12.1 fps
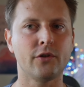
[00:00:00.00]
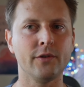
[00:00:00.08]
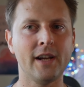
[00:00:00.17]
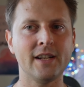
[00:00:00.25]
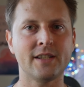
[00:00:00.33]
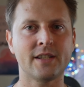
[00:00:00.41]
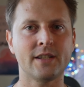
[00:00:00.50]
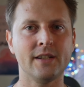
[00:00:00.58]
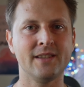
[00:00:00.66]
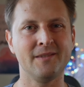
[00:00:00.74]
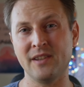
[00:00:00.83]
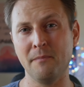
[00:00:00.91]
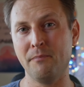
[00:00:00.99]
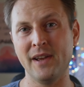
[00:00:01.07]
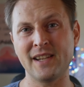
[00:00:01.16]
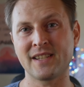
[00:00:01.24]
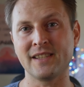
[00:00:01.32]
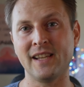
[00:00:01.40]
creates the
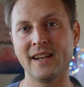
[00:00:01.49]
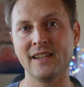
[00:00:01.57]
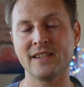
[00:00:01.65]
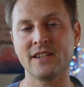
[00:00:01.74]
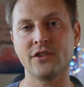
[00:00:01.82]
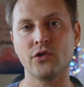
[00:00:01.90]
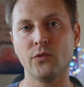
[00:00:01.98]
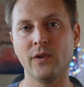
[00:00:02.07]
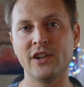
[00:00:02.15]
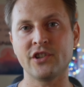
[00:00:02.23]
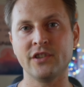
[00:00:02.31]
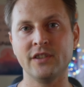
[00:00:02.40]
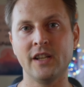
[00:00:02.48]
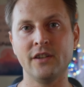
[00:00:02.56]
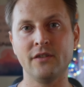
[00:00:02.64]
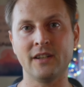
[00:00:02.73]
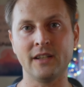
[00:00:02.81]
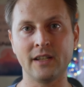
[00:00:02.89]
best lighting situation that
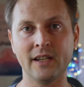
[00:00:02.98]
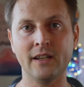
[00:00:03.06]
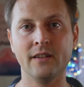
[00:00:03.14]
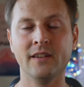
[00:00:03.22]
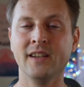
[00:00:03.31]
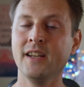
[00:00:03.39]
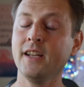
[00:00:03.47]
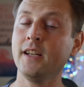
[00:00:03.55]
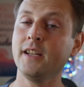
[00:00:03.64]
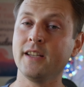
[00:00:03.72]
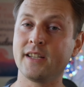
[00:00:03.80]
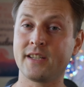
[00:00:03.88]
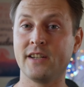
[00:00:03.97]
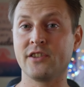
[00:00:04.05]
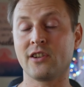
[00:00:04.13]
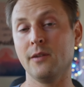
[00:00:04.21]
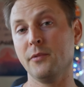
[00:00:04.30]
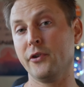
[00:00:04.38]
you can get. The
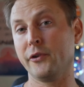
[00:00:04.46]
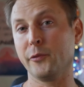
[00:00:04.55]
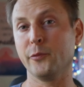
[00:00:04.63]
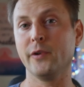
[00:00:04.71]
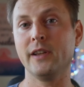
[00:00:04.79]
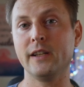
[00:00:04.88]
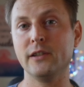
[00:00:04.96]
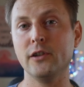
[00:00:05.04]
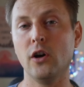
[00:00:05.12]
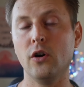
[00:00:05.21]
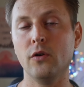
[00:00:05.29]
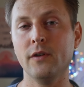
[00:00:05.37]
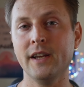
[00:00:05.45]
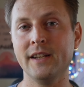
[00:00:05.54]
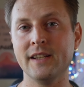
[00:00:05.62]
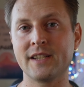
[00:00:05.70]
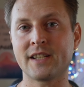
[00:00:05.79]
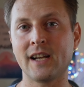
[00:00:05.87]
sun's going to be really low
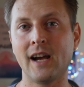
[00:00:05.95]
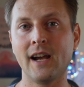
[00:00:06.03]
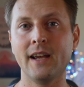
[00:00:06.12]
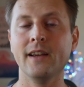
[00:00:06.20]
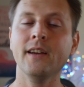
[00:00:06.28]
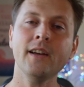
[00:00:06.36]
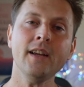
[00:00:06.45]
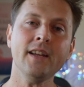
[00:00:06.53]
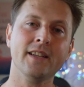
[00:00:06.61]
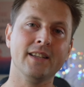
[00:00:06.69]
in the sky, the